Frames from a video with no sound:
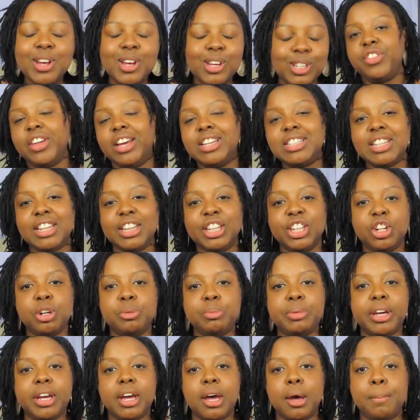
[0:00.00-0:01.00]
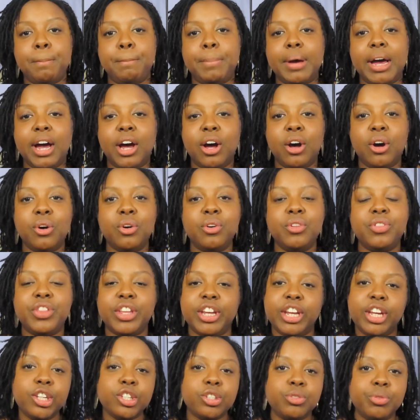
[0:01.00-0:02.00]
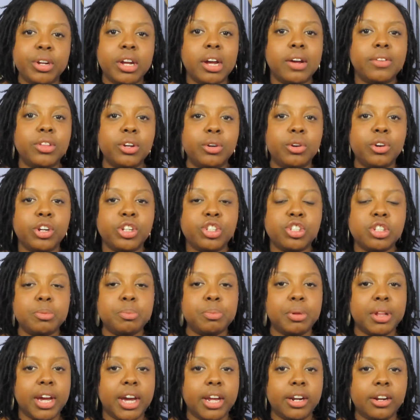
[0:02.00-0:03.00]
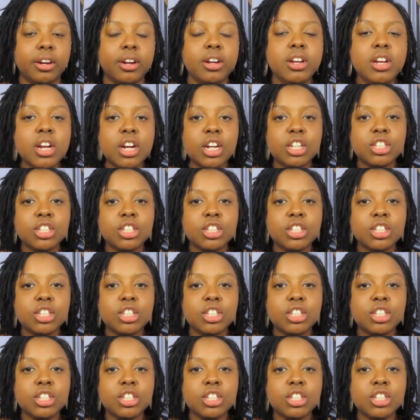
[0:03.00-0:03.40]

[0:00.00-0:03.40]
So that's a little bit about the history of the Christian planner.